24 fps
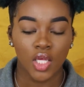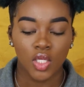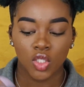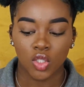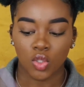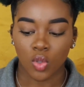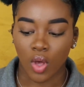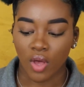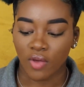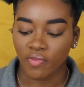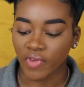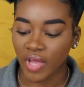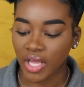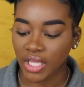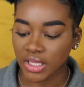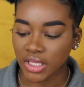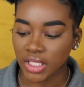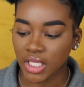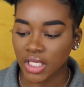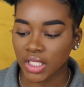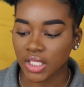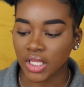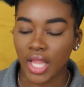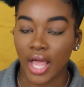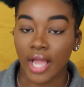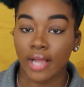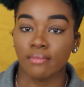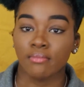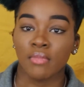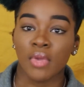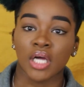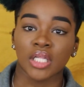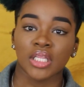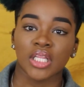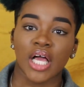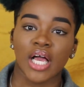So if I look like
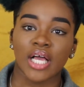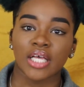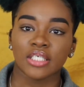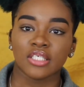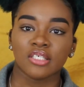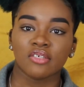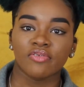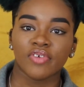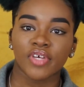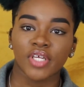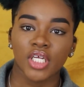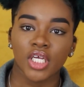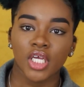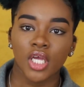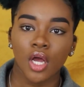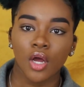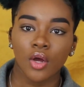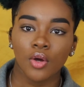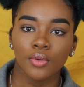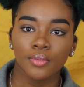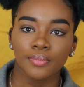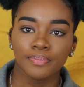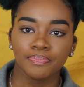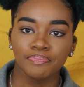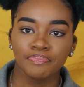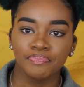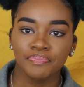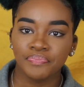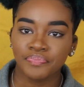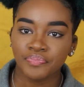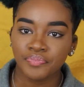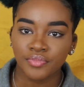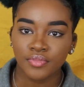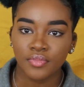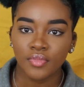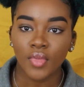my last video,
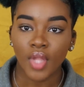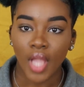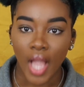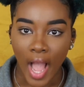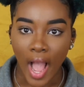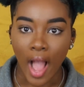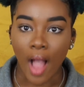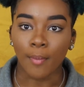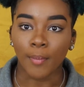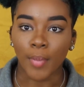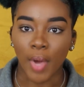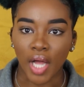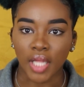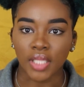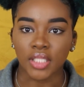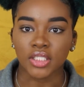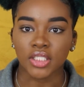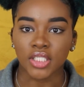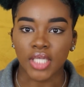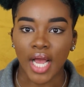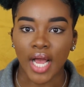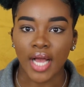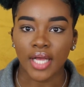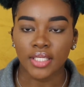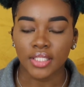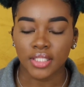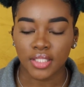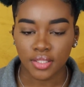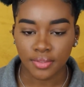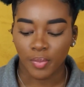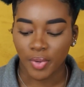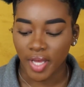I apologize.